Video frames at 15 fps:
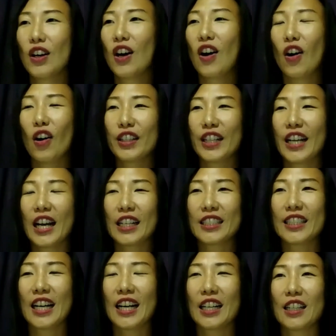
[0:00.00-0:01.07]
or they
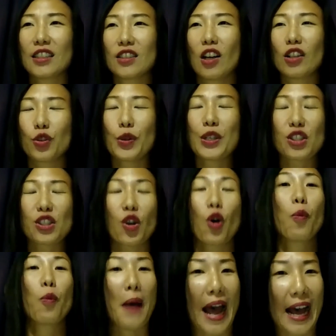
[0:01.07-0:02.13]
are not doing so
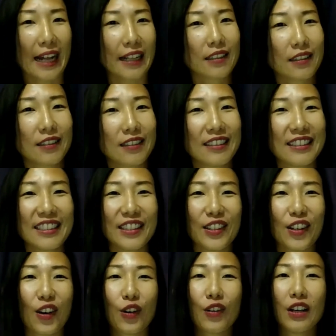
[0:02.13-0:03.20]
bad, you
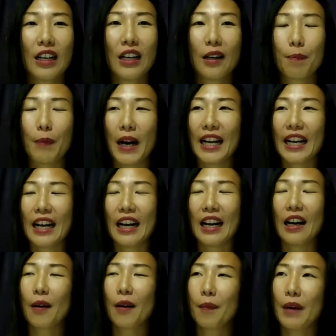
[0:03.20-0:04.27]
know. But
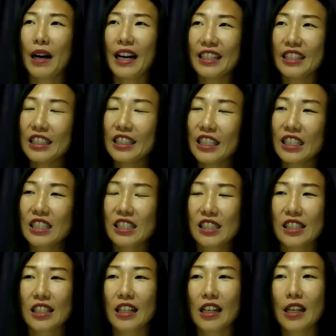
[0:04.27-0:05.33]
I think
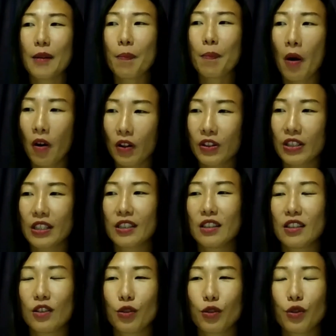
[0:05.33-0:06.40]
it's
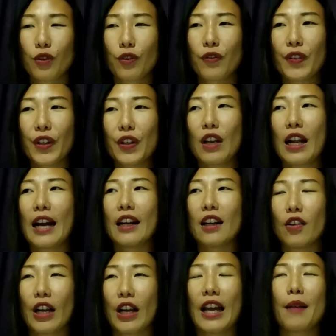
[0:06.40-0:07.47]
important to feel like,
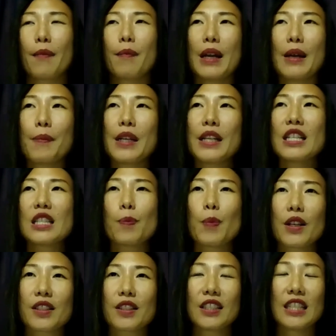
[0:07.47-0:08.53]
okay, maybe this
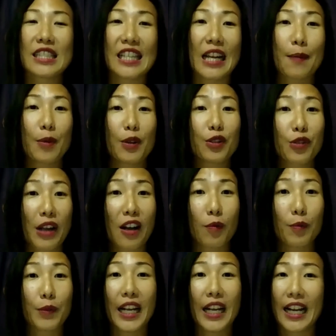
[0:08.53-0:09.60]
person is able to help
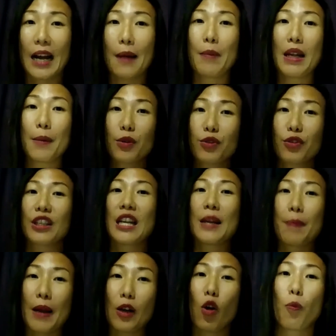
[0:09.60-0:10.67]
me, and I'm able to keep
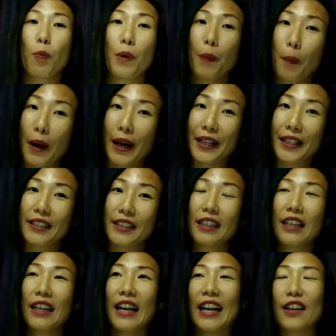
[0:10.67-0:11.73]
an open mind
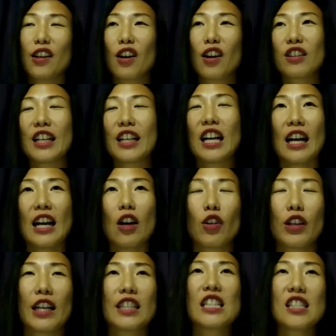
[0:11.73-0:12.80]
and not think like,
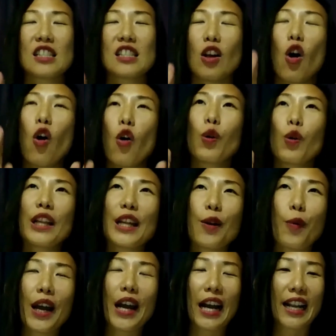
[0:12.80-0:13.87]
okay, this is the only
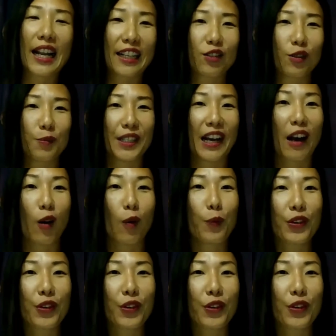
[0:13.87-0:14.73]
way I like to be helped,